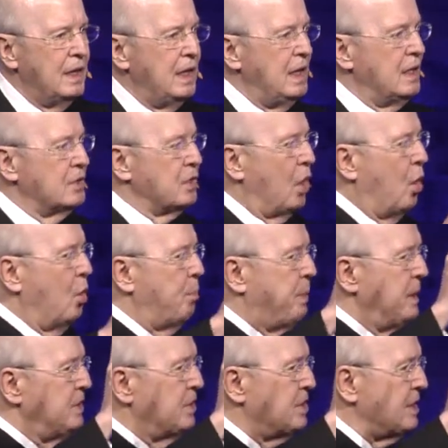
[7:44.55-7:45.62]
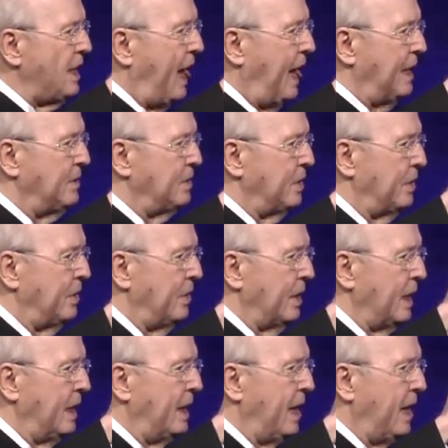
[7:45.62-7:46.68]
is open scandal
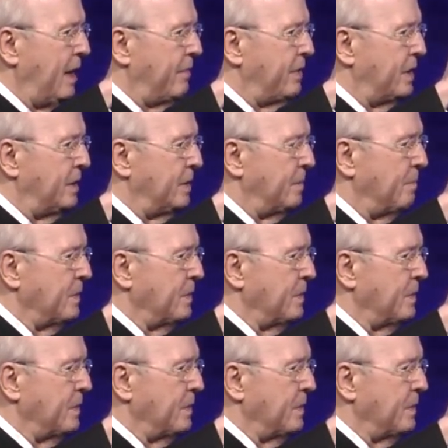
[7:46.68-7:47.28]
in heaven.